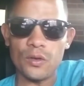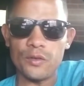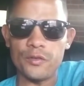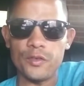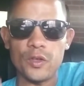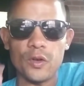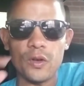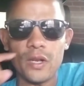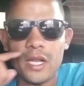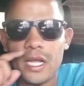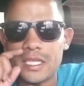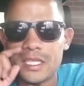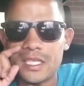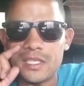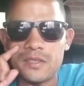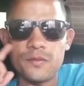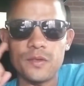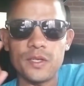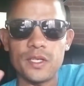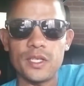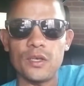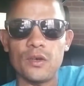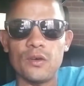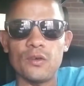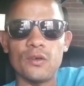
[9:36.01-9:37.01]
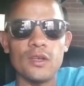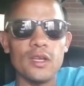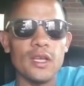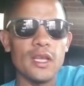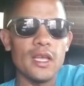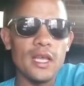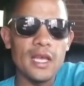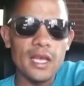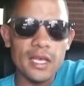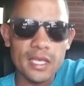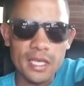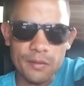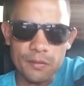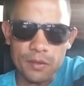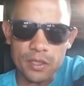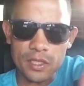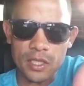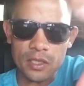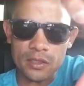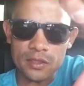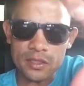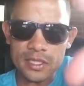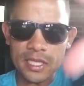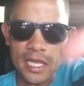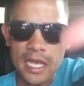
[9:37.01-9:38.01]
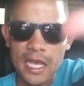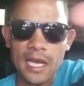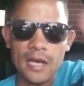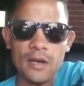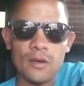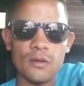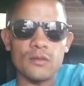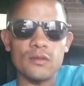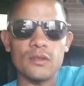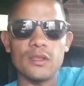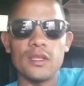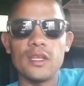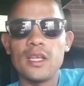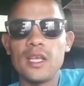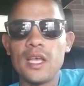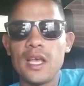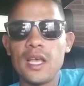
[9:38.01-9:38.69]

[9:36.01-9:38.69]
If you don't like this video, give it a thumbs down.